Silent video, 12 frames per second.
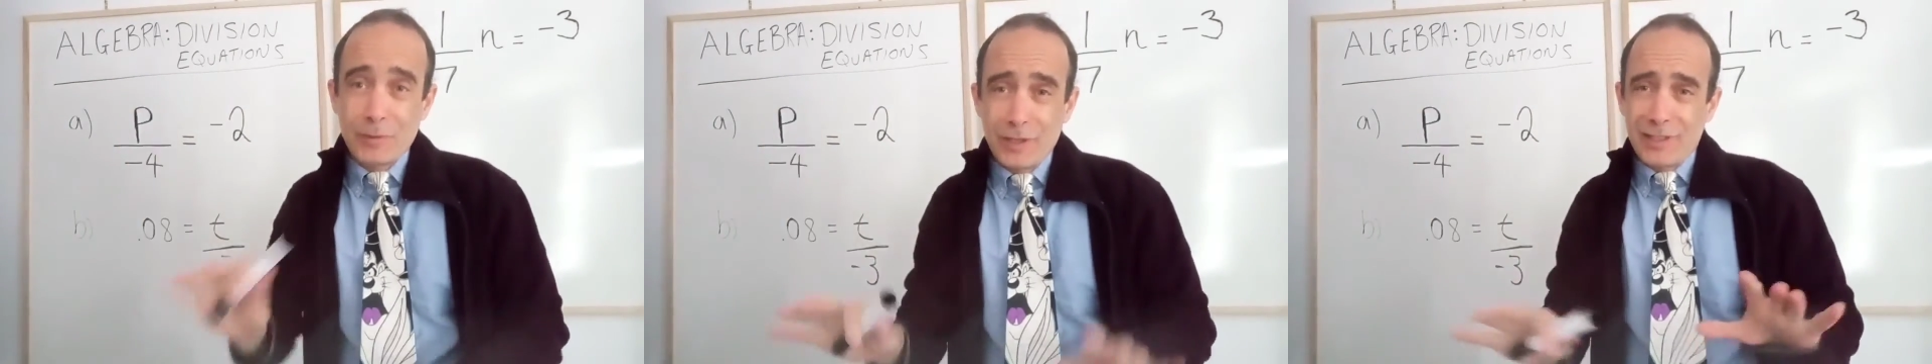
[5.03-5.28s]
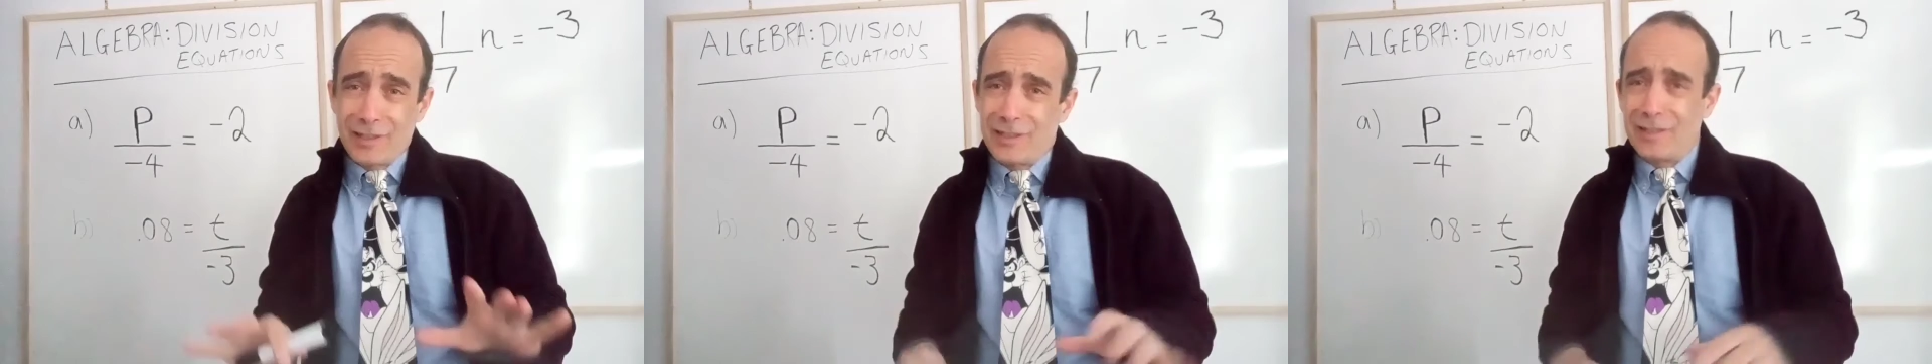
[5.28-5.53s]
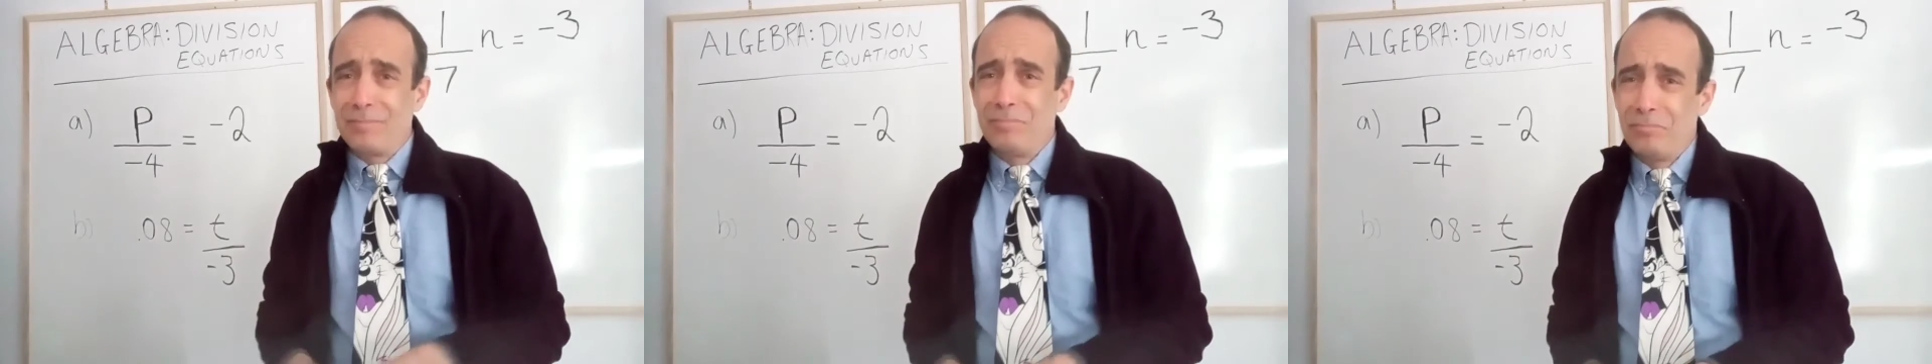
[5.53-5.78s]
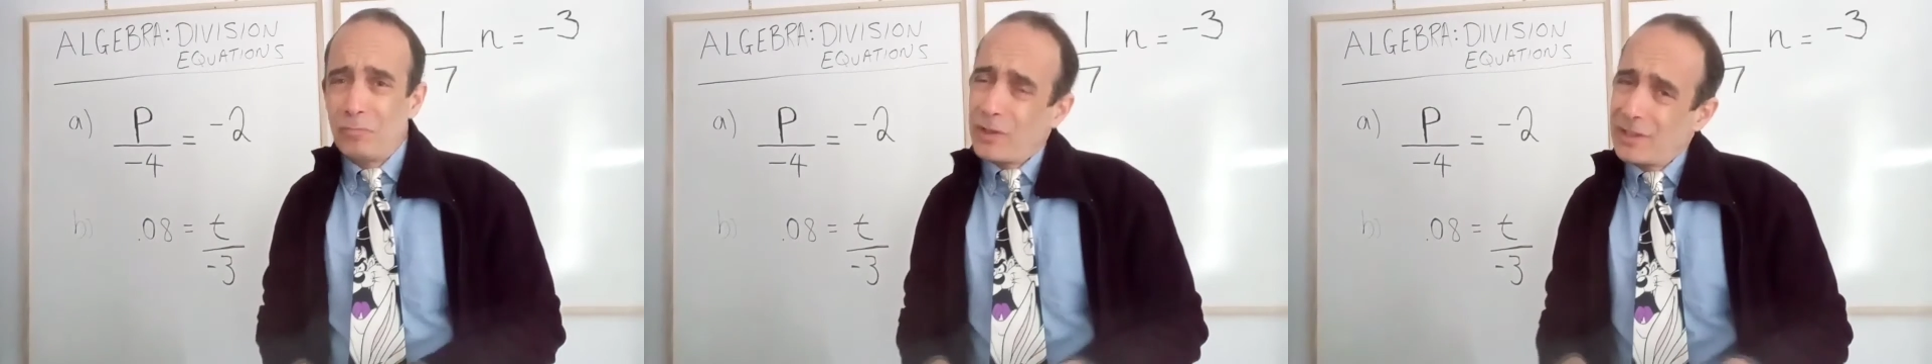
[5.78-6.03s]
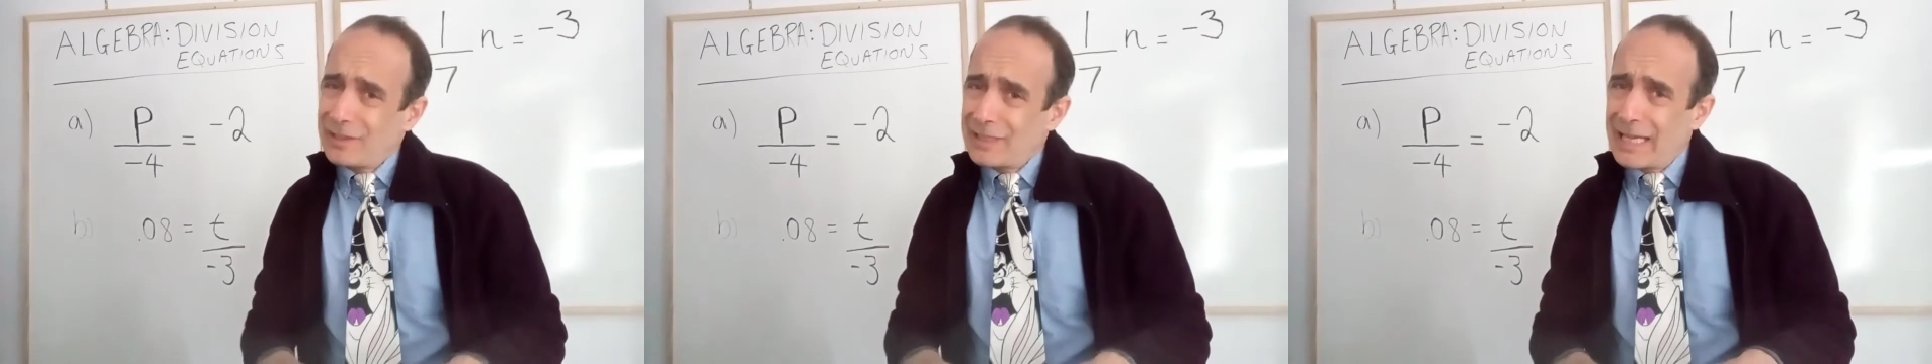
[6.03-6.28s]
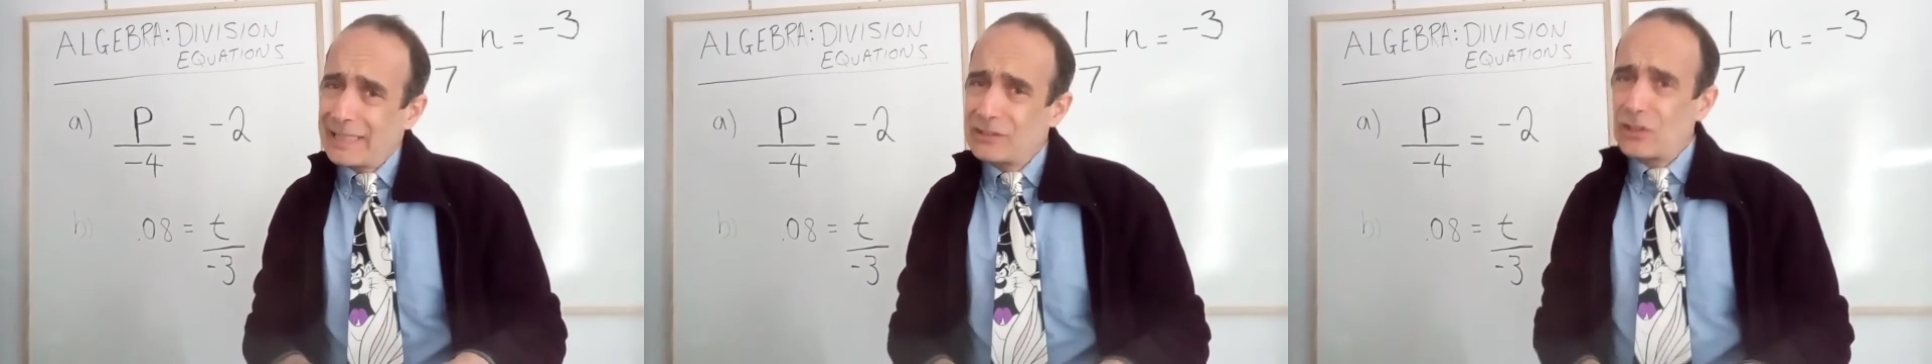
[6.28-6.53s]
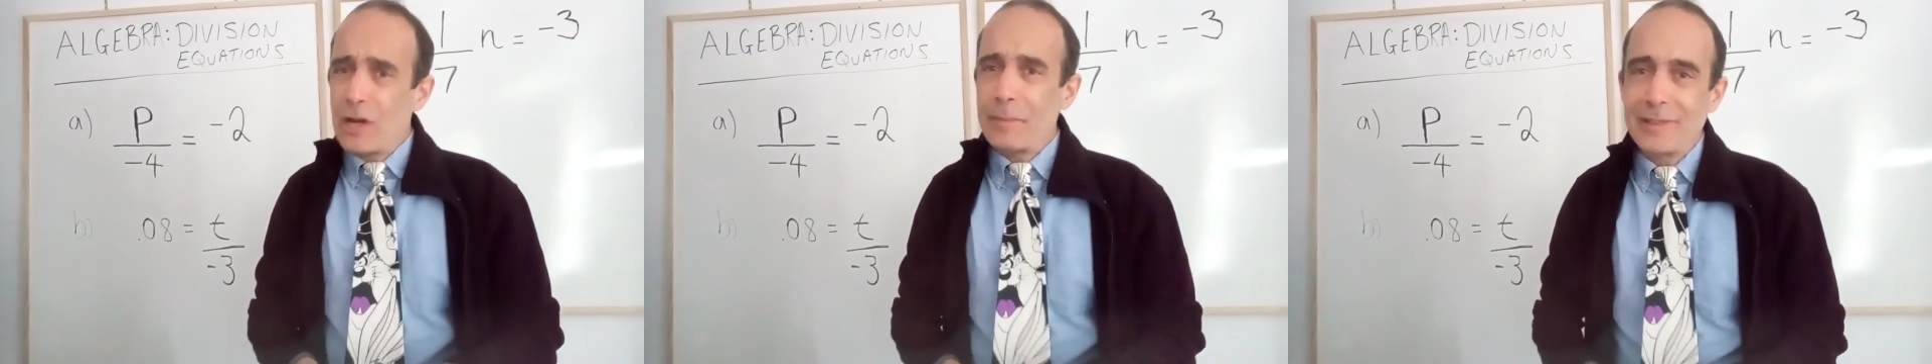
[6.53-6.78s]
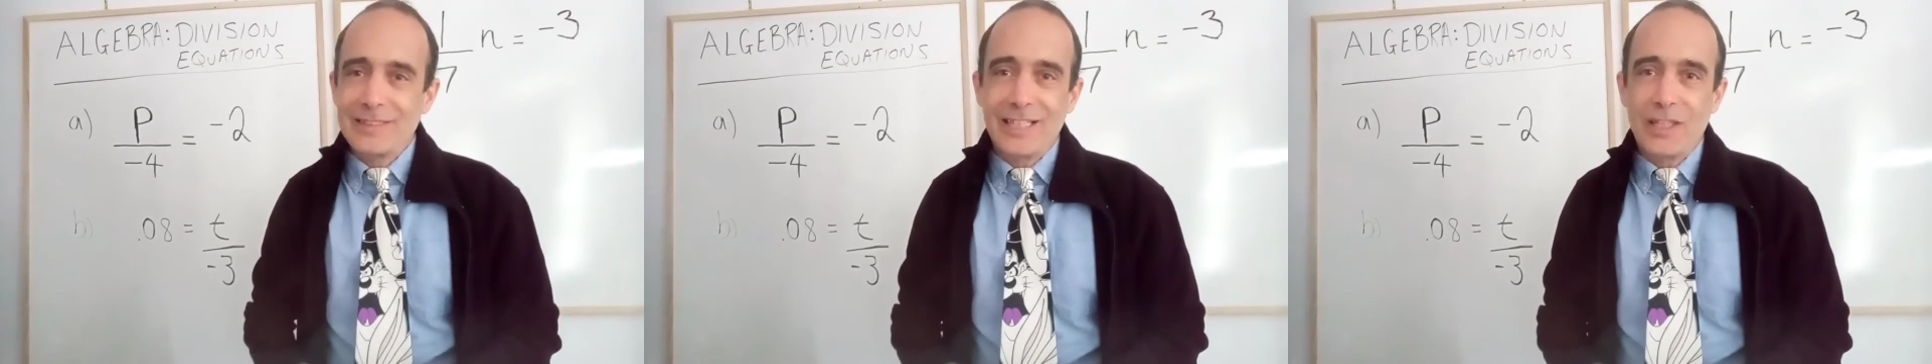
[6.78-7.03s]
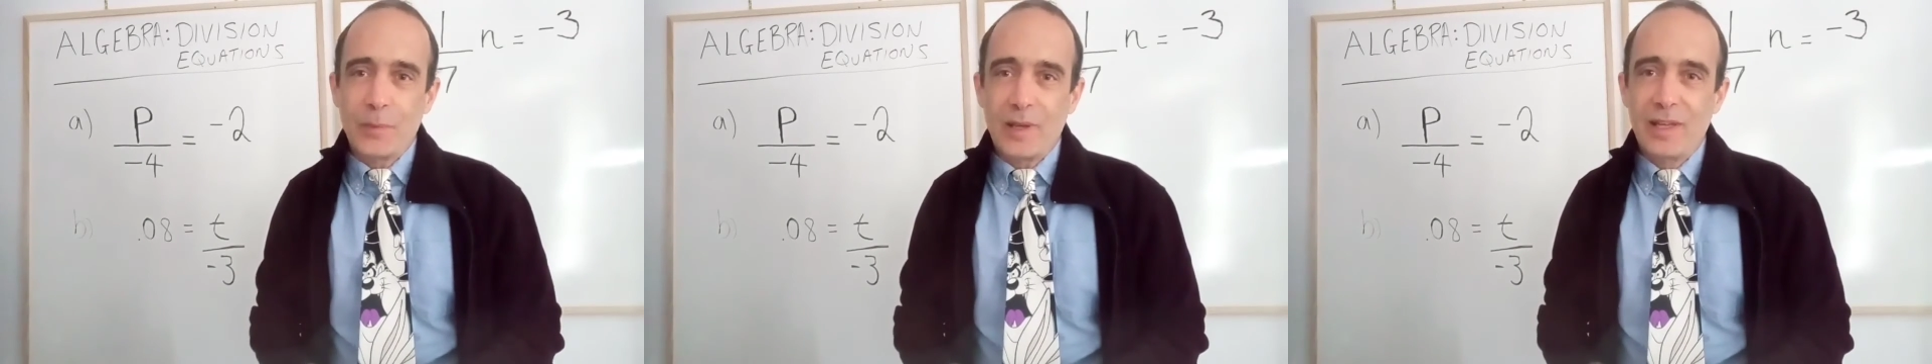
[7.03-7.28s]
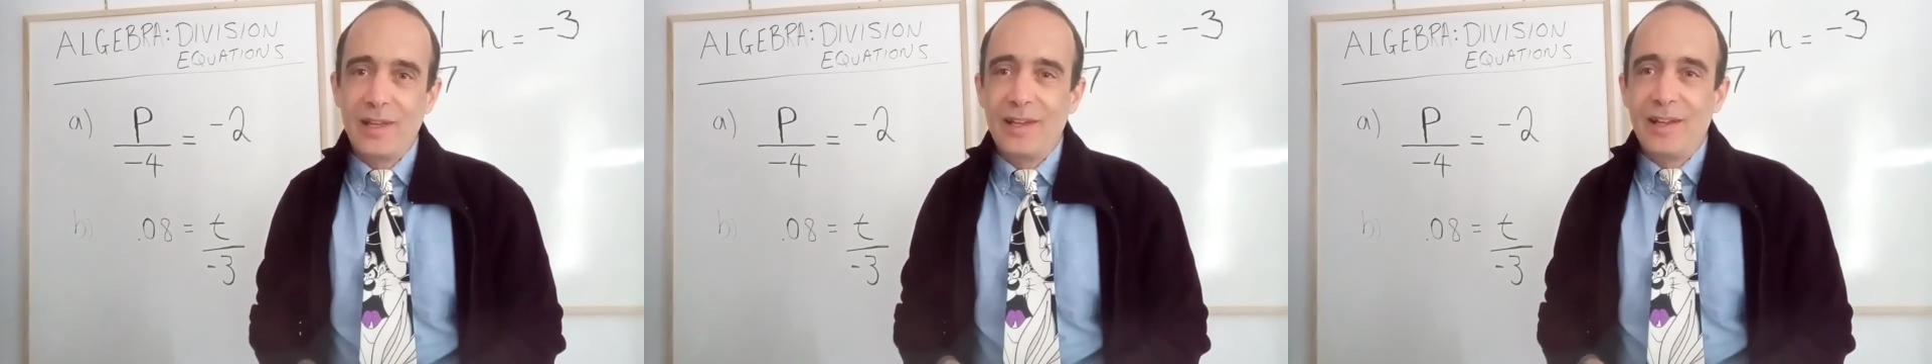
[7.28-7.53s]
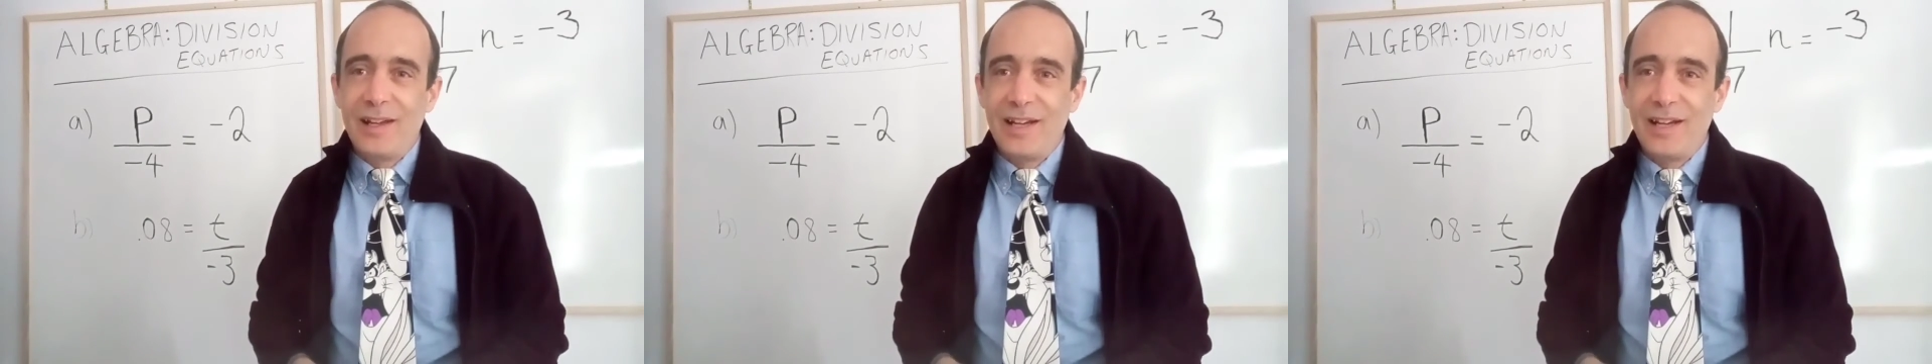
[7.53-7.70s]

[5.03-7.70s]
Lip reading: Really, one of the last topics, anyway.